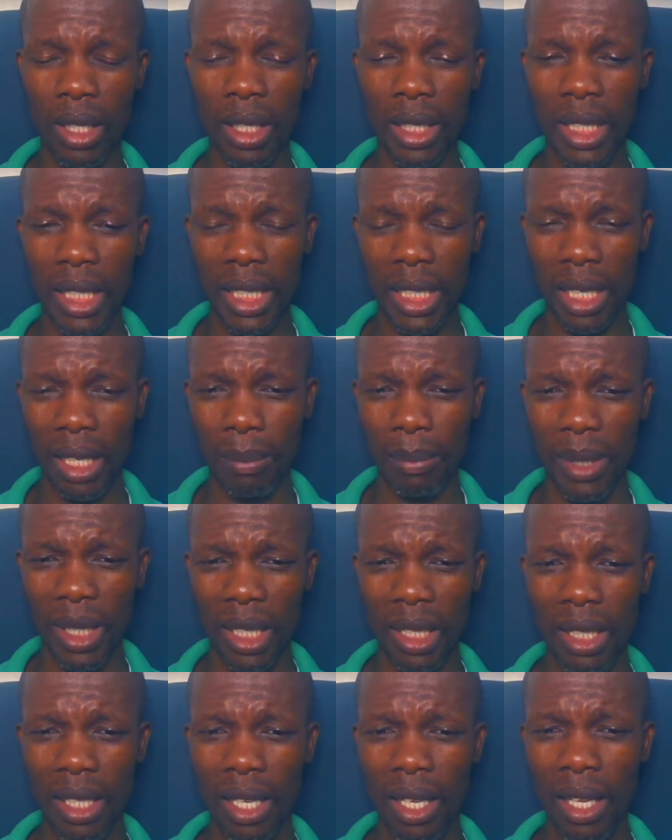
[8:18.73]

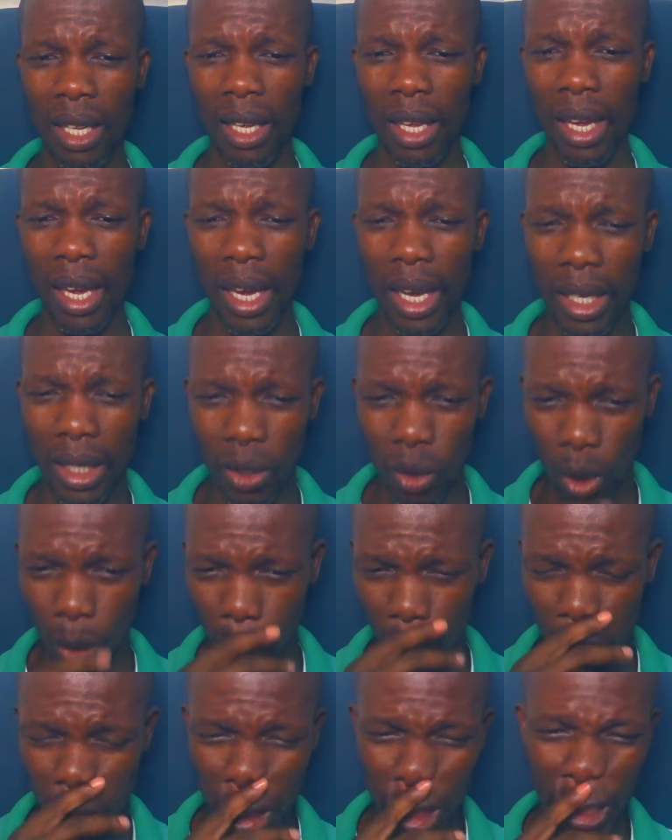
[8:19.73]
disrupted, and
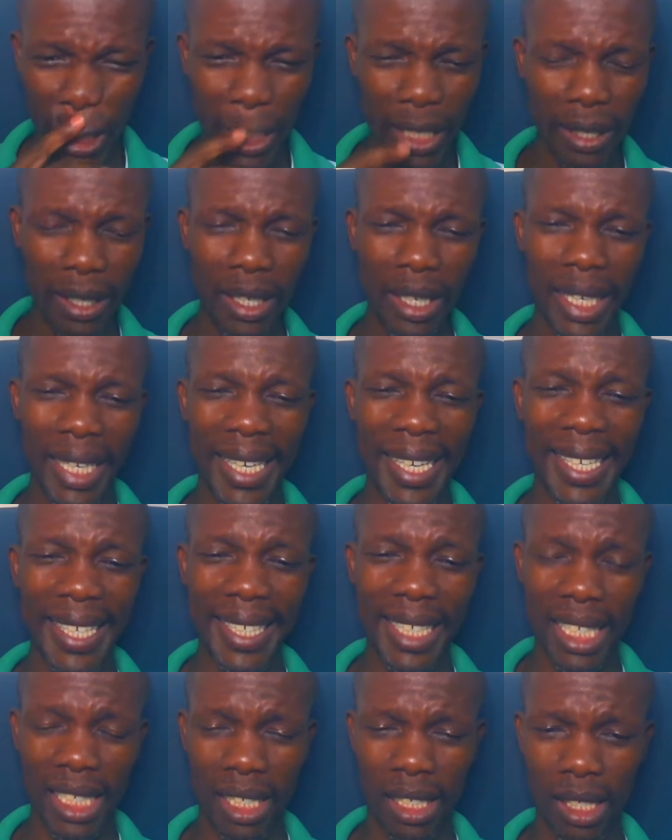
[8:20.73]
opposition
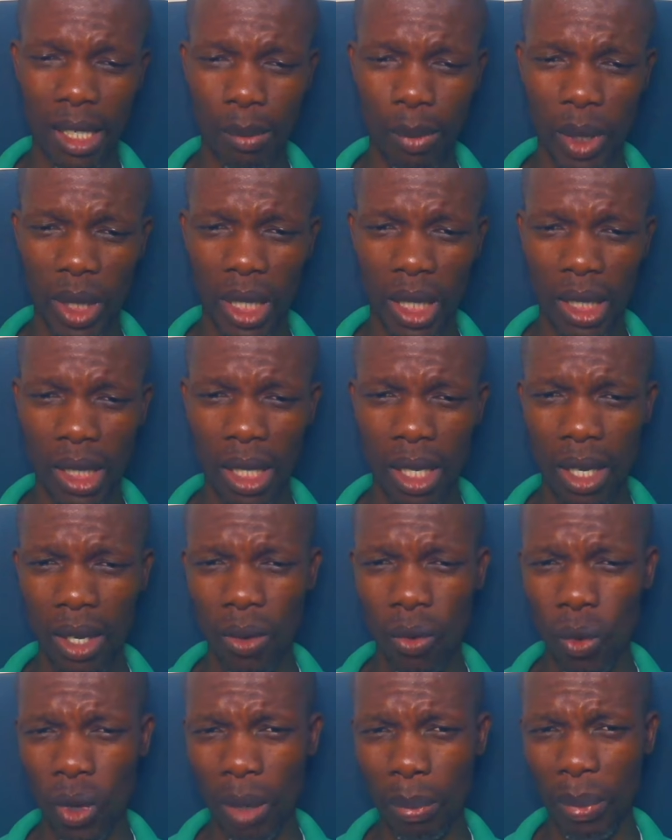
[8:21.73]
leaders and supporters
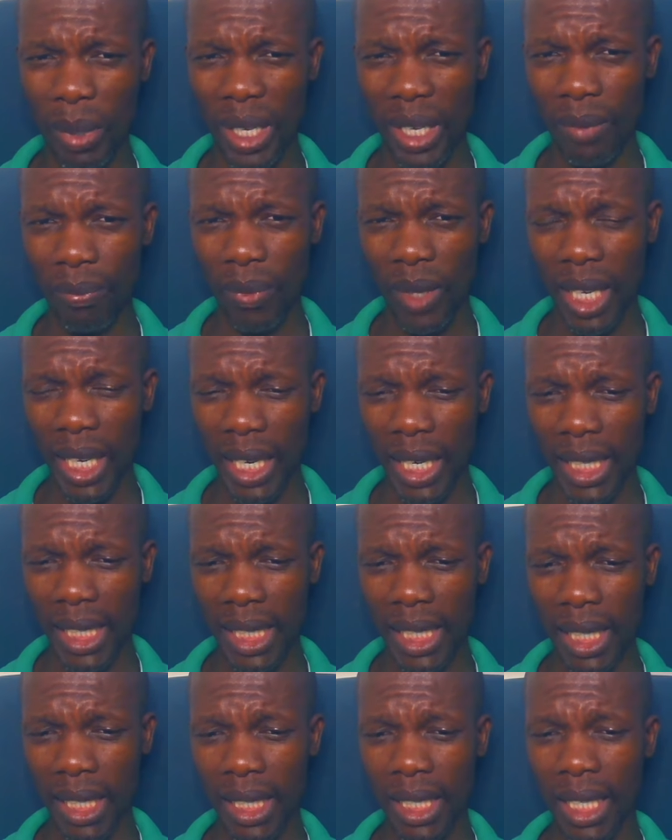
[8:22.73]
will be
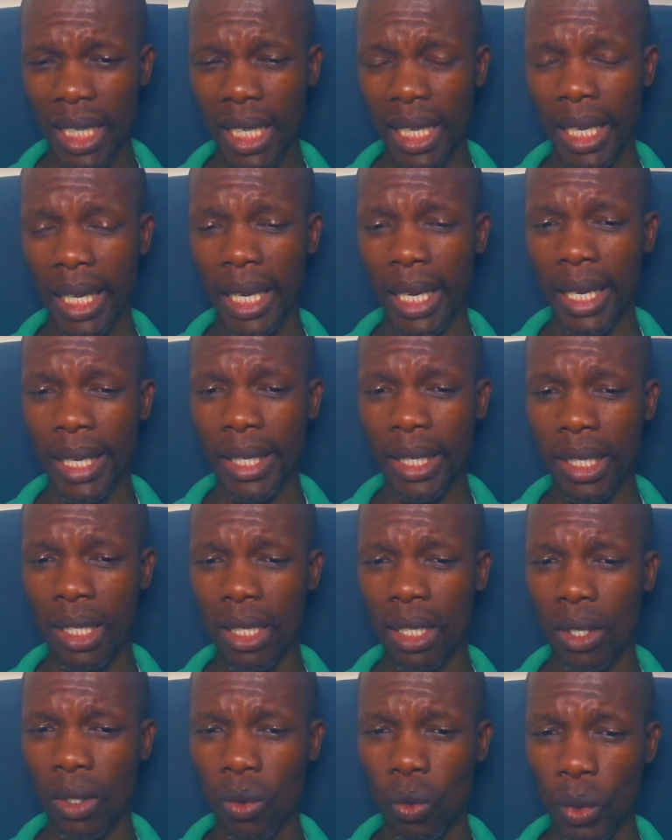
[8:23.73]
arrested, and
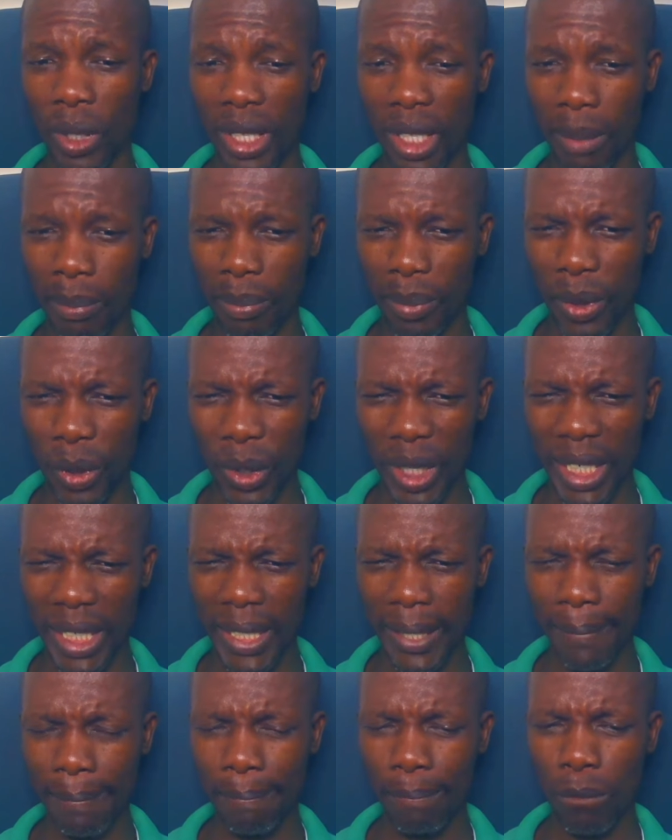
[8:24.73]
with
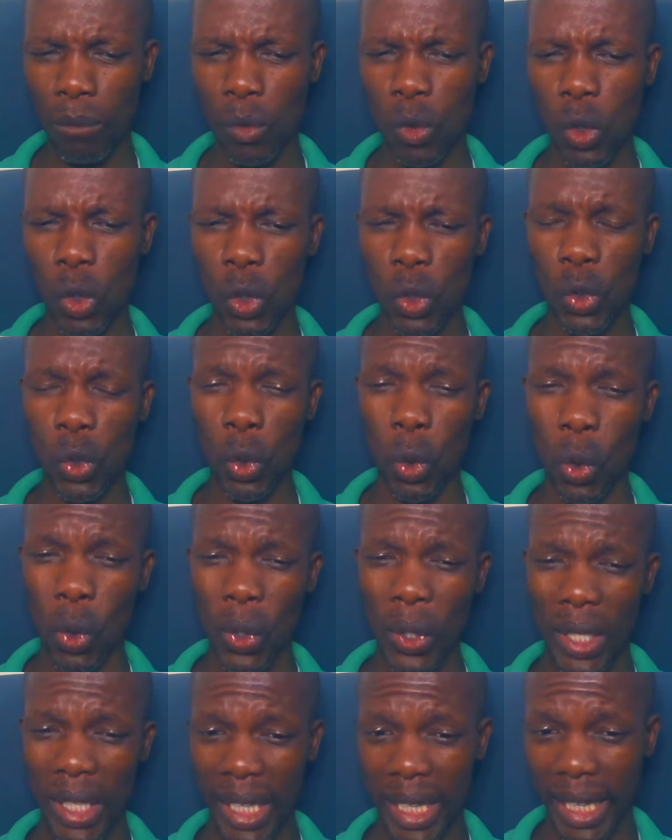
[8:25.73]
impunity. So
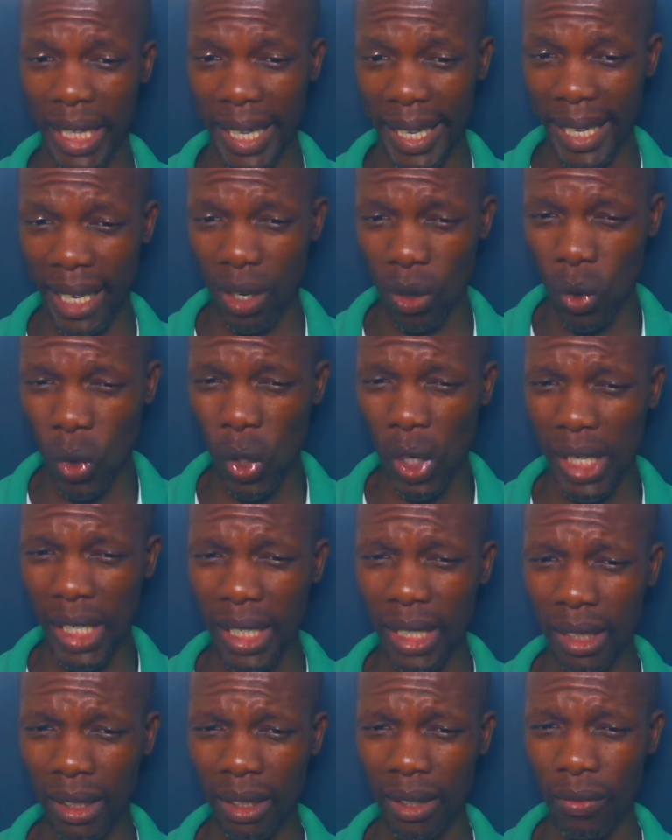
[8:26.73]
they are
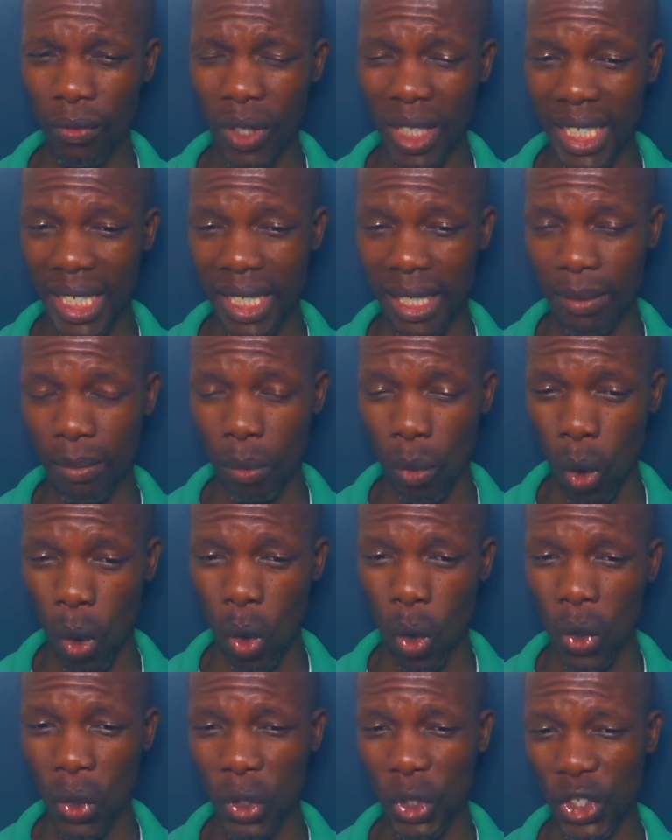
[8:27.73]
calling for
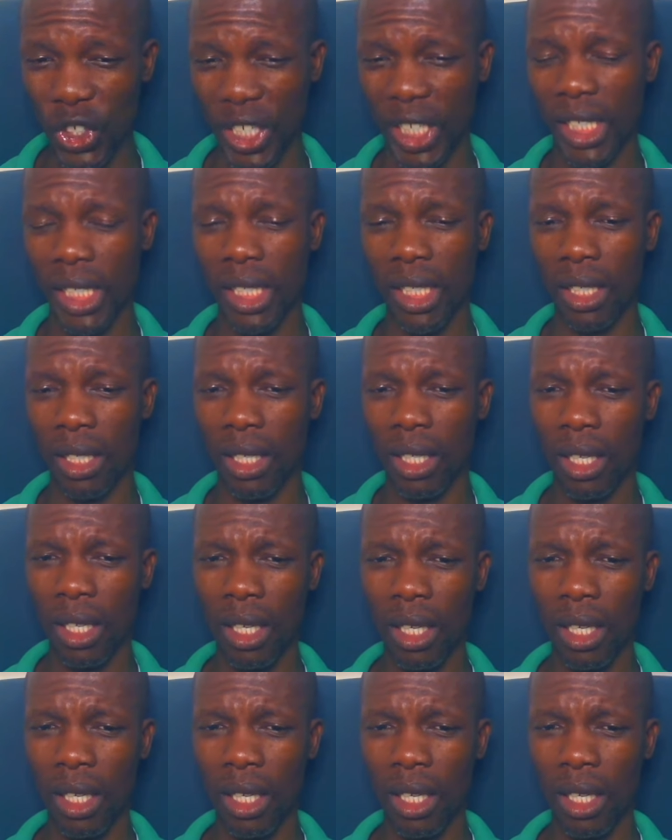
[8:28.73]
more drastic